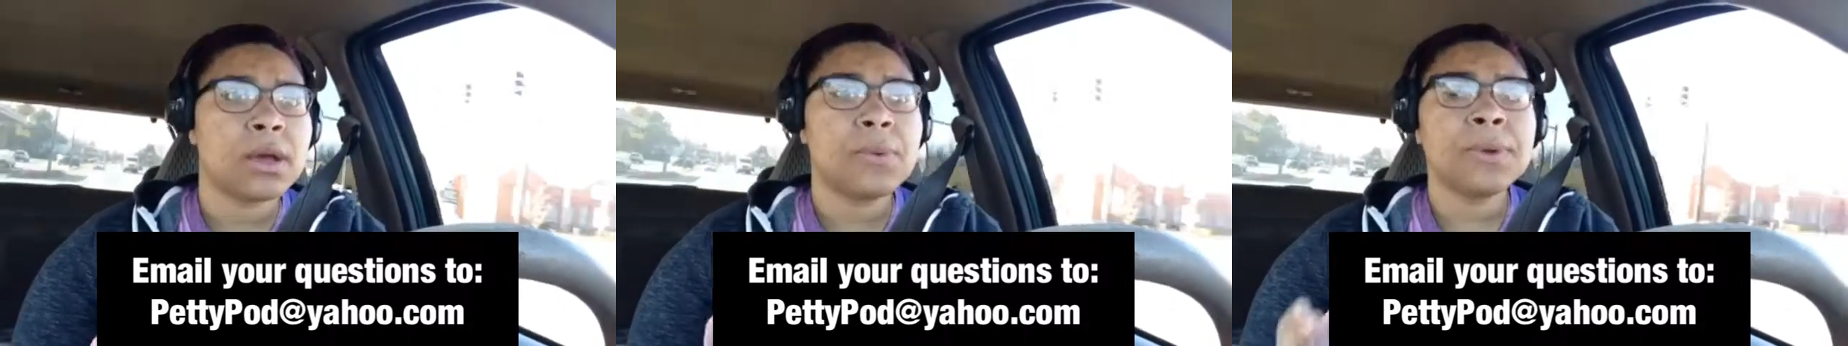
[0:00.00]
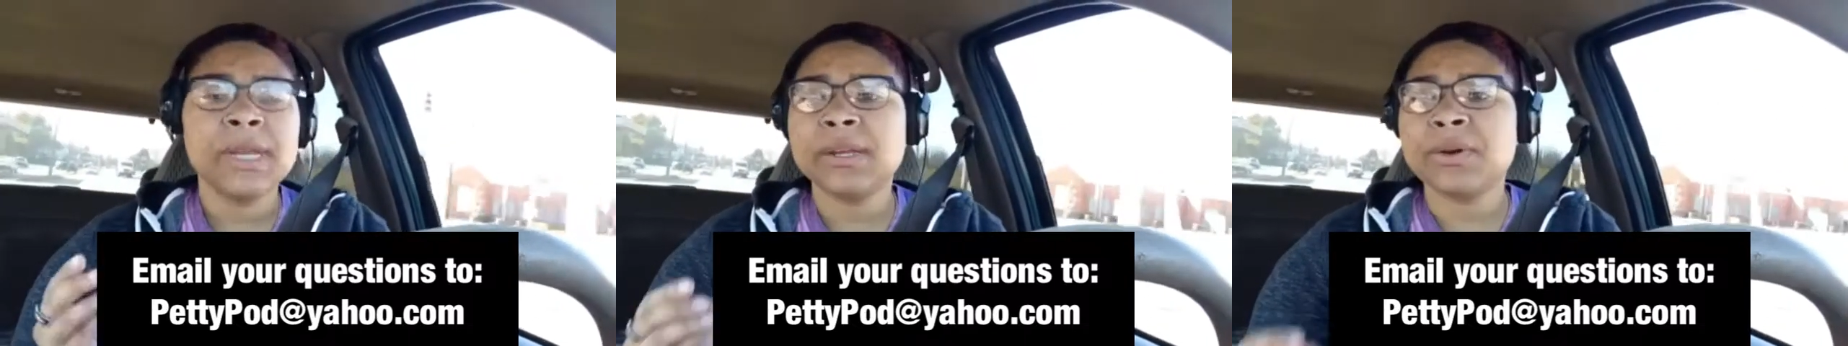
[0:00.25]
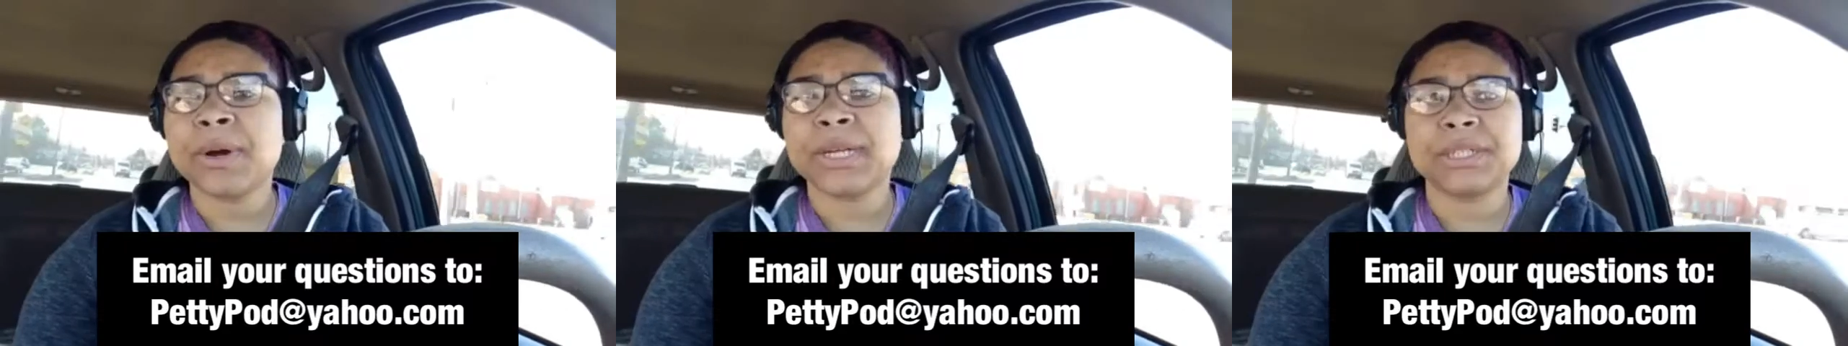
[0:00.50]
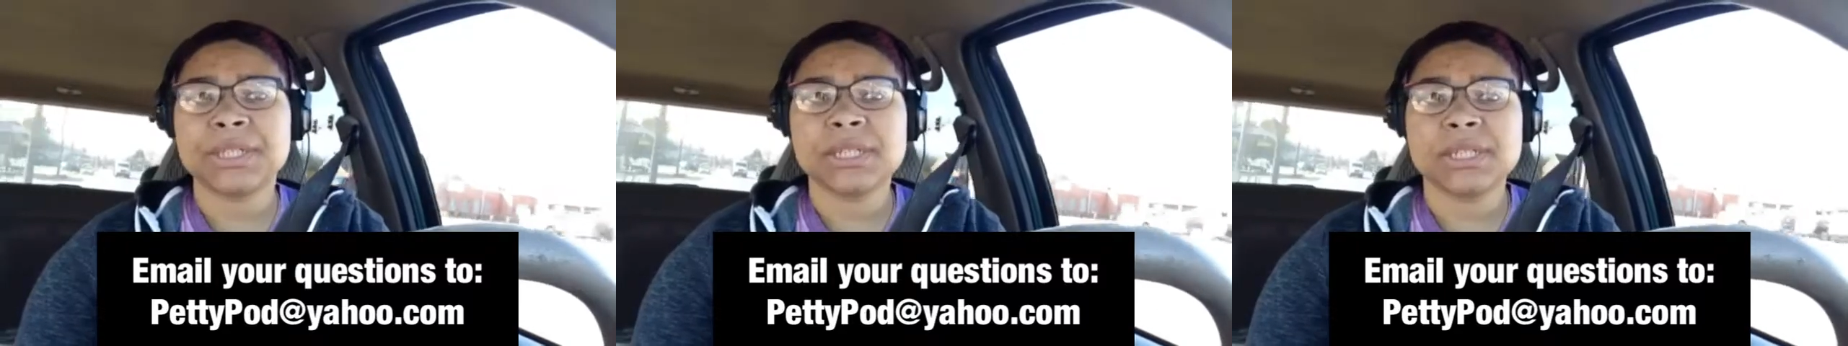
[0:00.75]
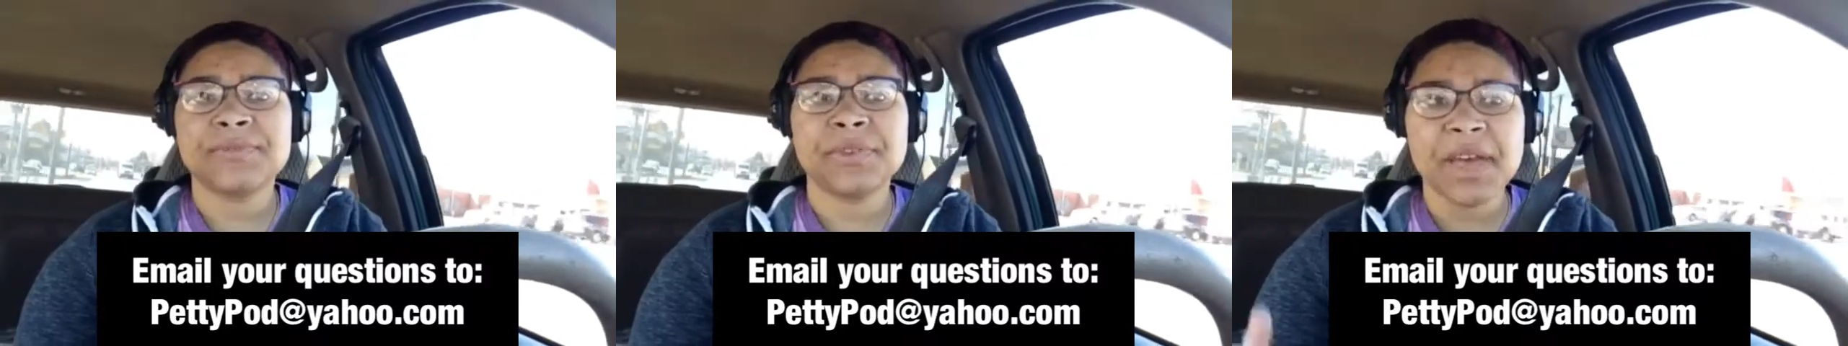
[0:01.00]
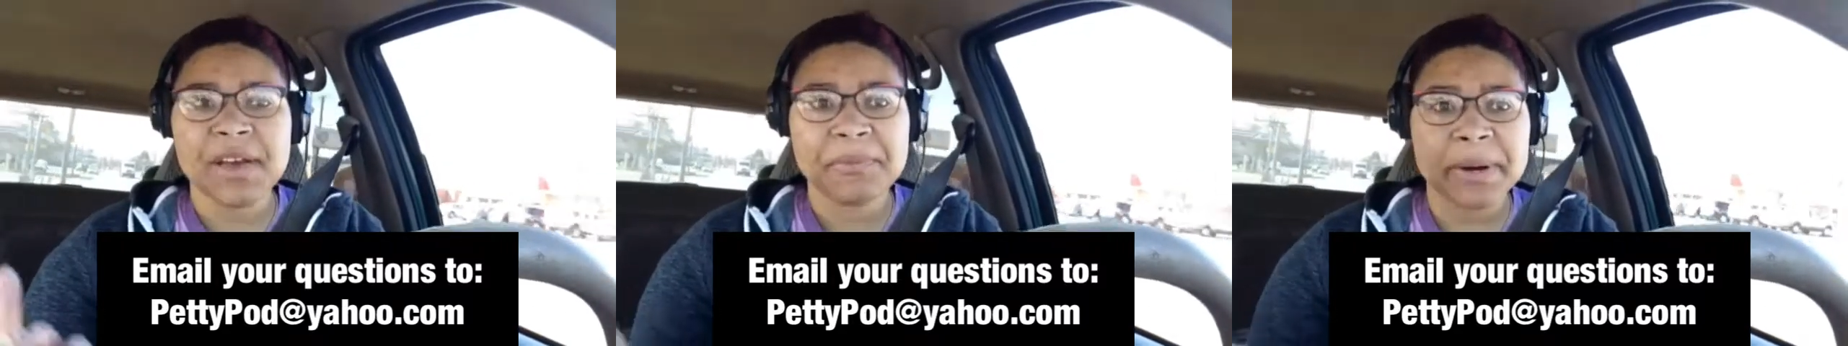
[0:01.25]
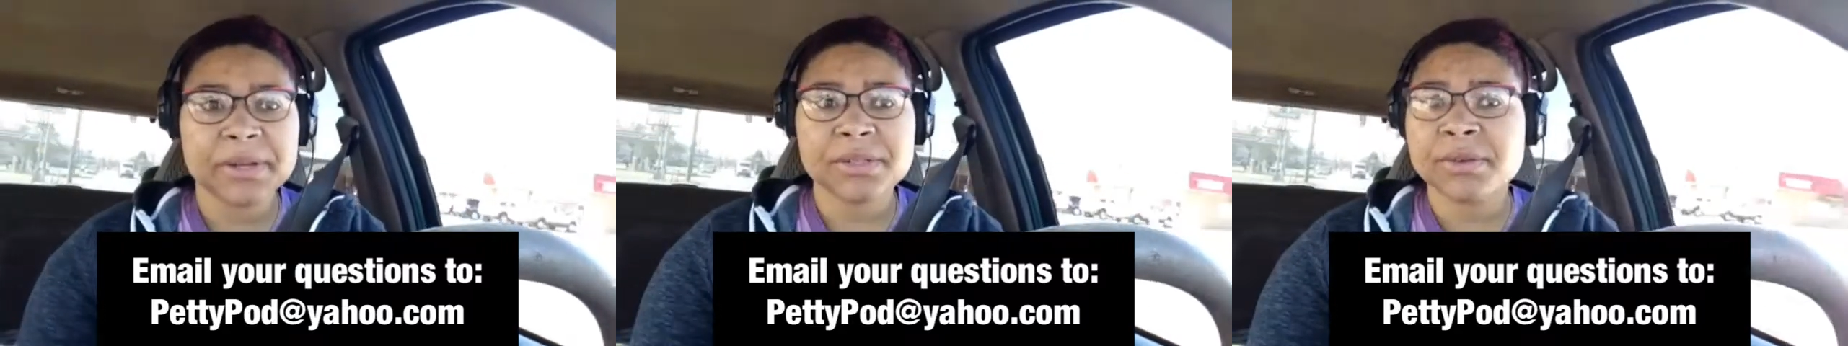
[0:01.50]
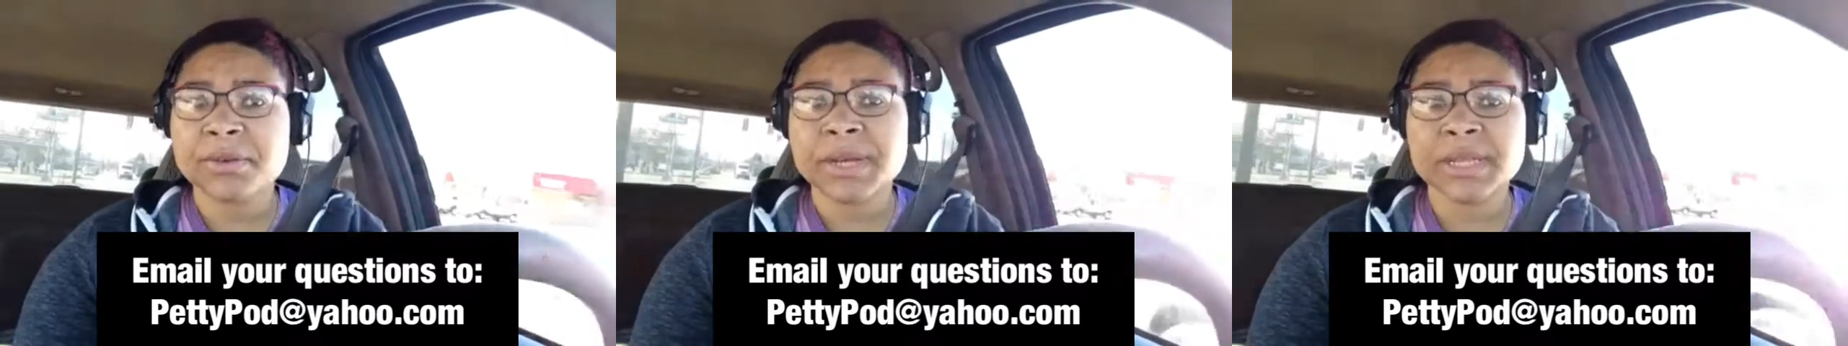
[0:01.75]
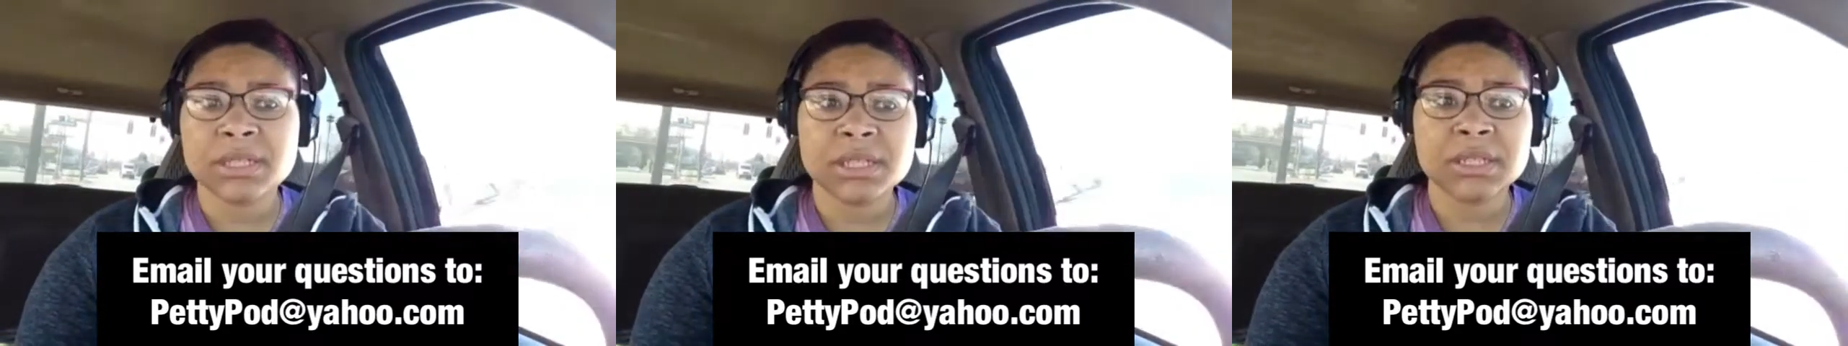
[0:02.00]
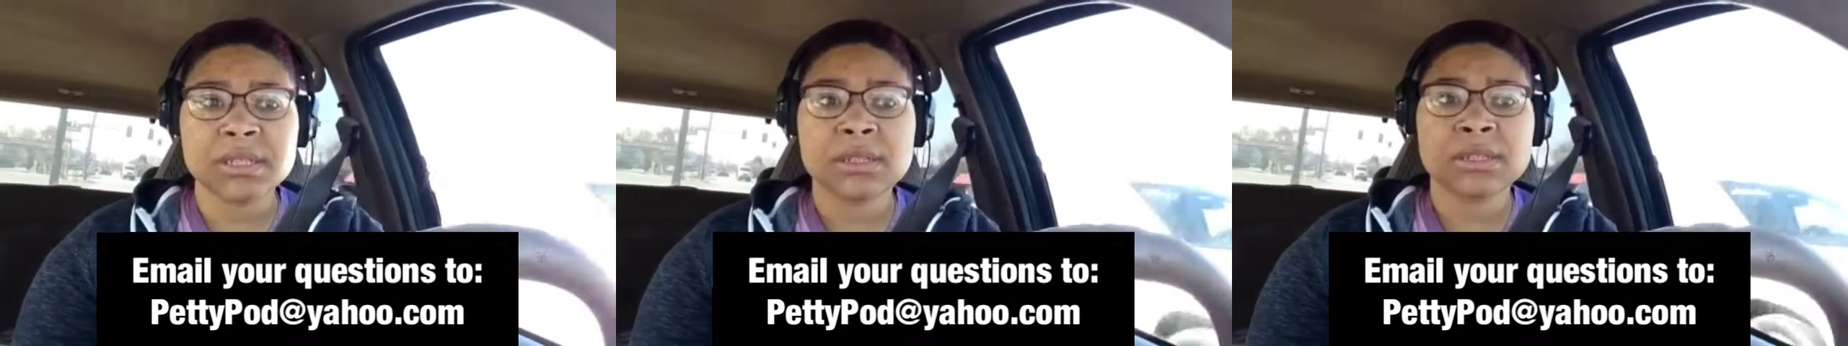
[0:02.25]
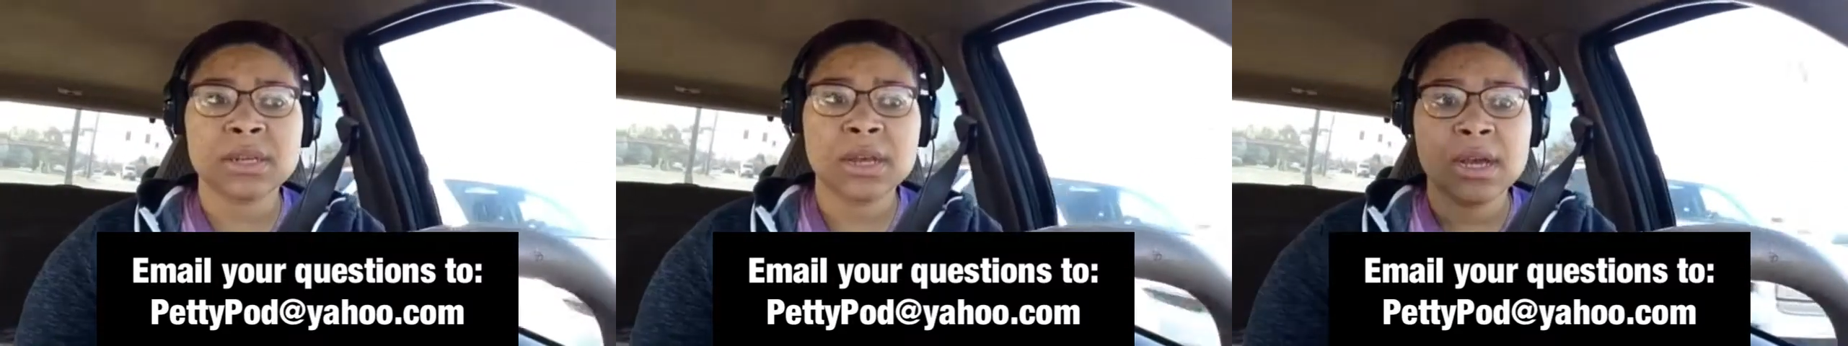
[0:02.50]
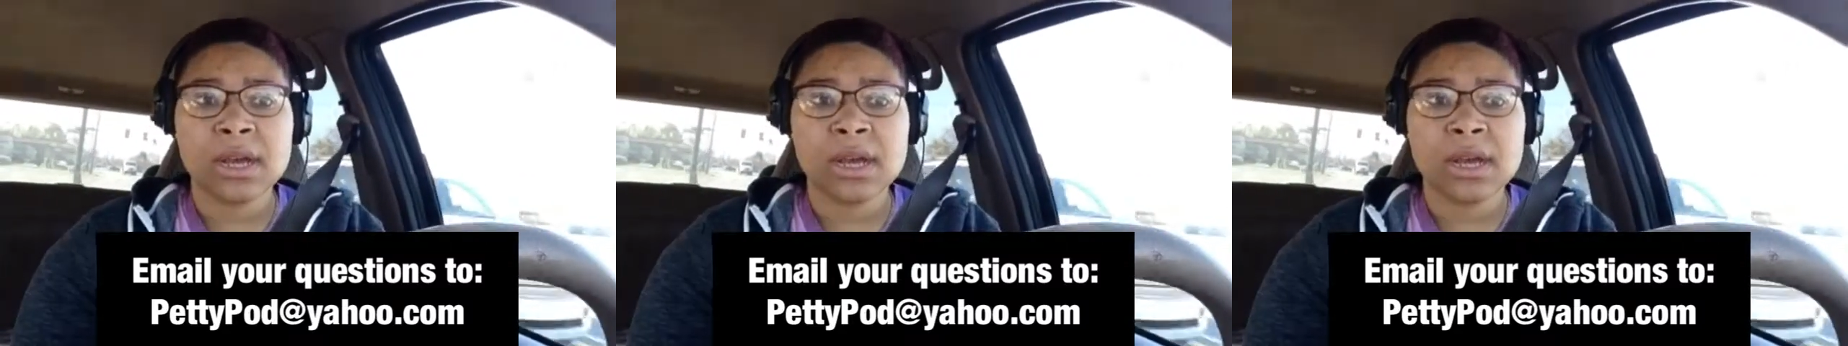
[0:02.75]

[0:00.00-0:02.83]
We need questions. If you have personal questions,